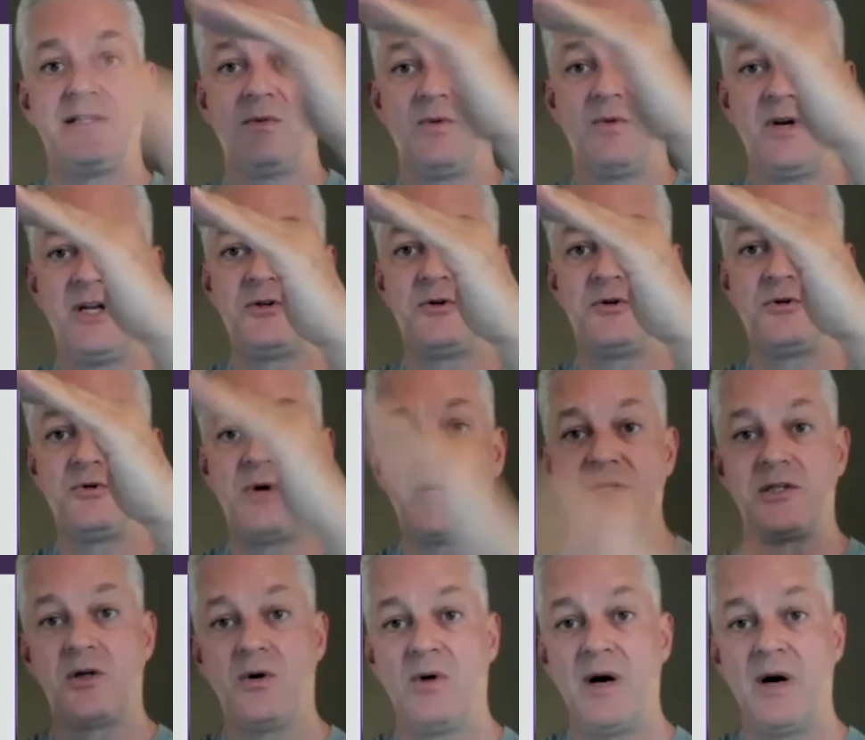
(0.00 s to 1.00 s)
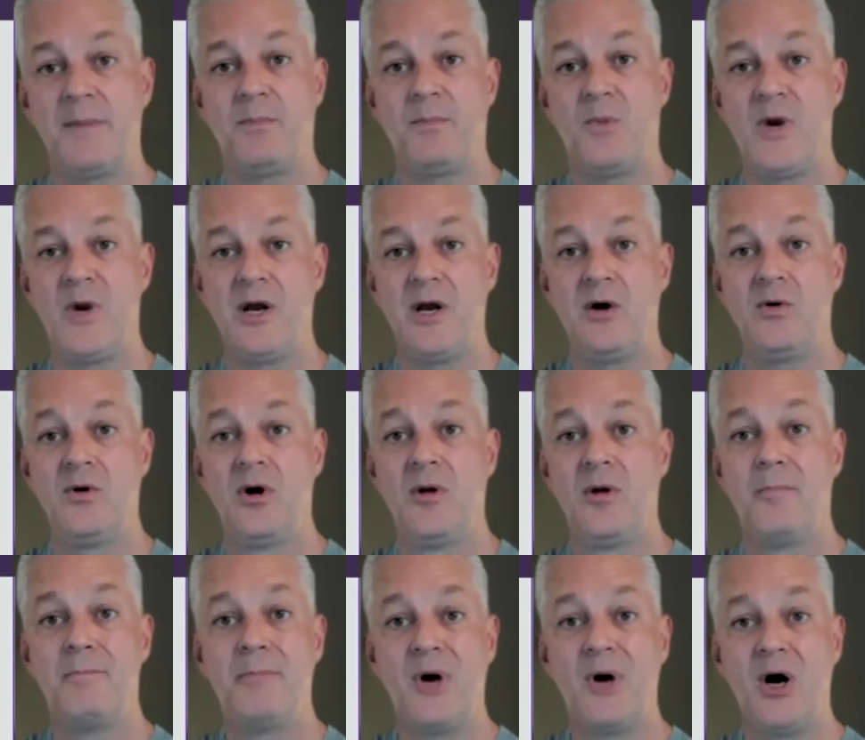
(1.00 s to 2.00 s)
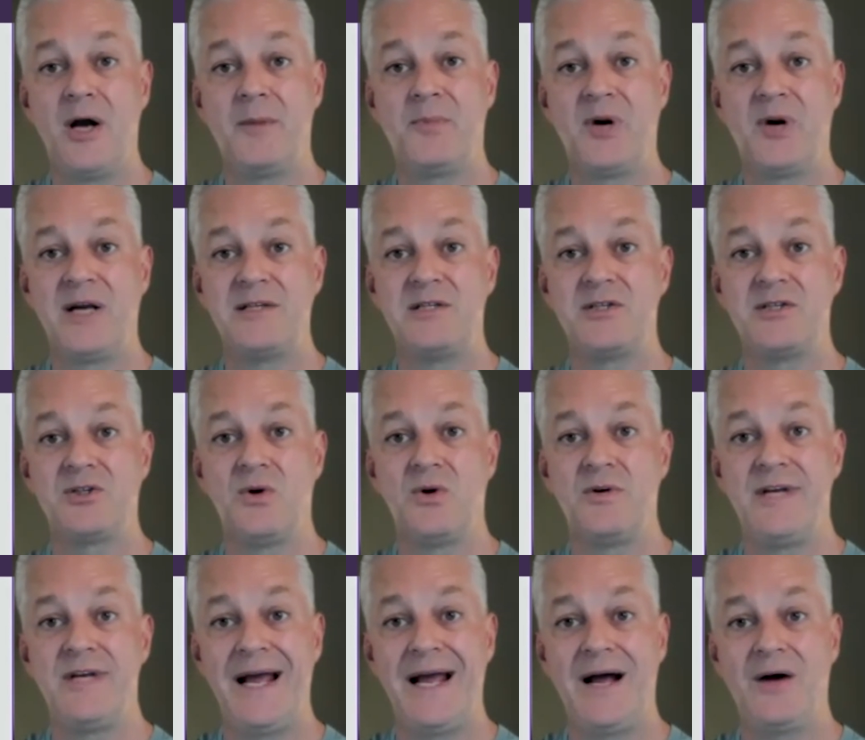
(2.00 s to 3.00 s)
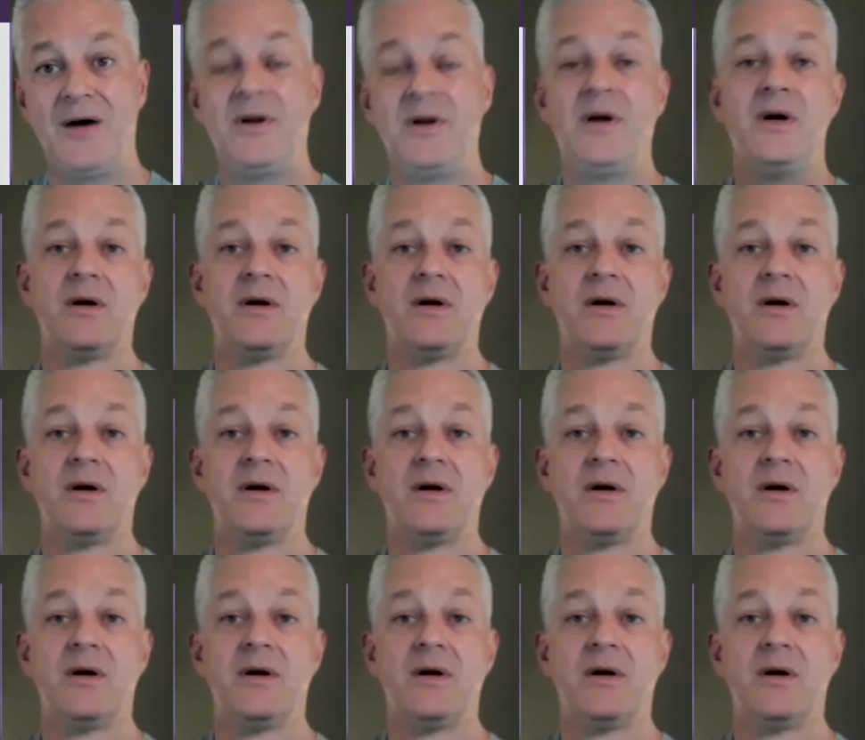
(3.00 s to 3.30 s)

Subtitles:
And when interest rates go up, we know bond prices go down.